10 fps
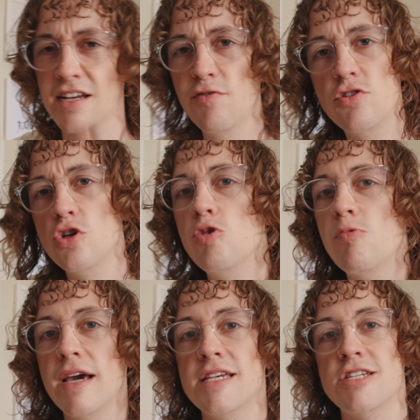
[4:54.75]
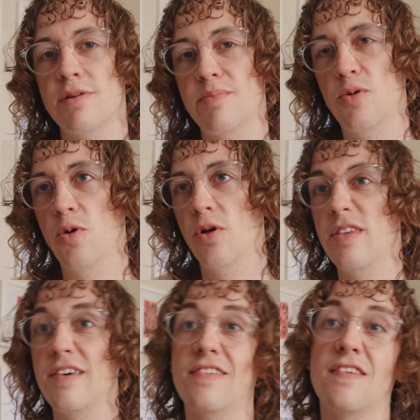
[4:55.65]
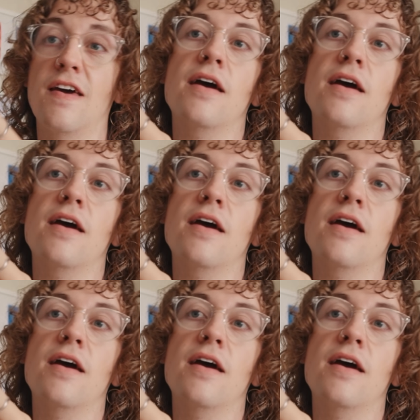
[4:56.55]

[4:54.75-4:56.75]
kind of two ways to import this.